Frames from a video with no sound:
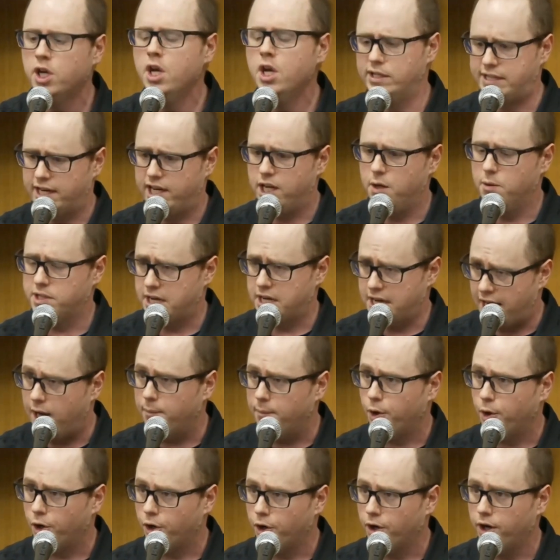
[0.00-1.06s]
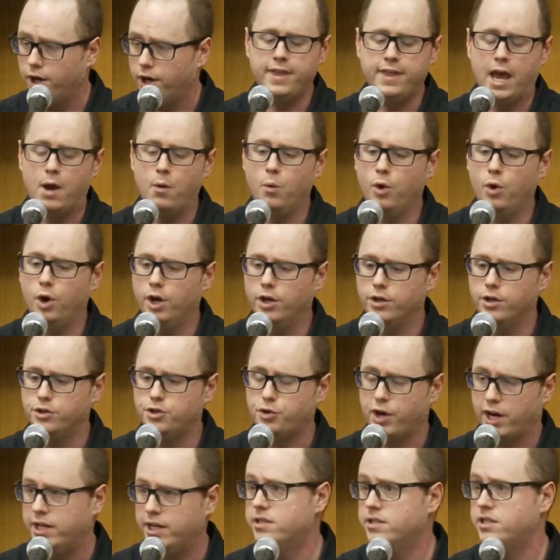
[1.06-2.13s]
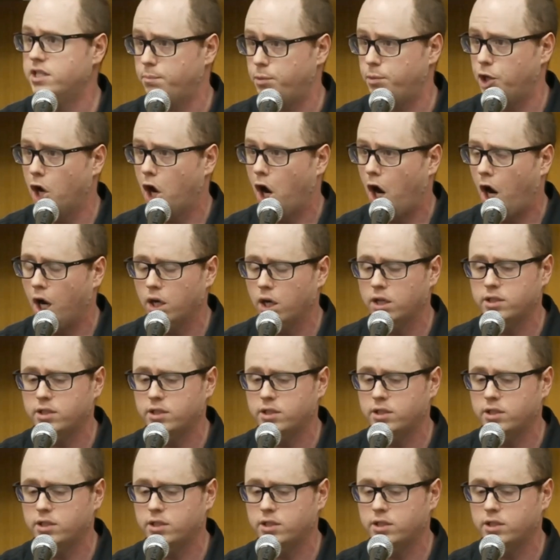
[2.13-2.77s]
One said he was a neighbor that was trained in CPR.